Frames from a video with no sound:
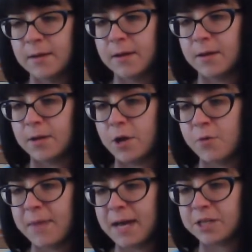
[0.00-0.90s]
No
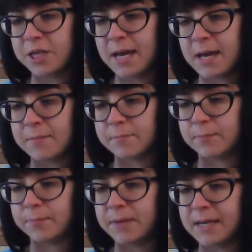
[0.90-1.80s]
match
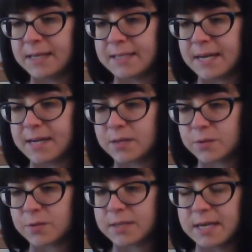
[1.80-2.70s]
yet. Being a
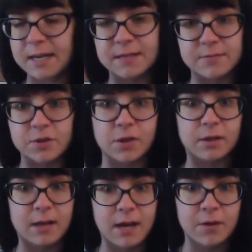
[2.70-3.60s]
dinosaur detective took a
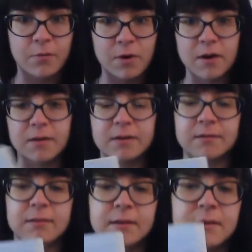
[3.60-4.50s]
lot of work.
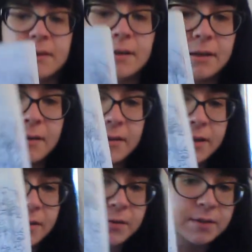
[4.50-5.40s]
And here you
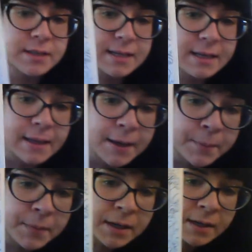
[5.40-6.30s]
can see
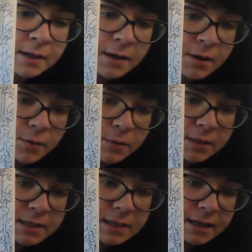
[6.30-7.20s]
them with
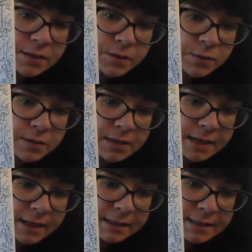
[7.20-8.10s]
the dinosaur
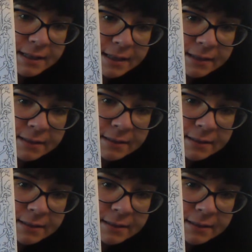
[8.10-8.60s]
skeleton.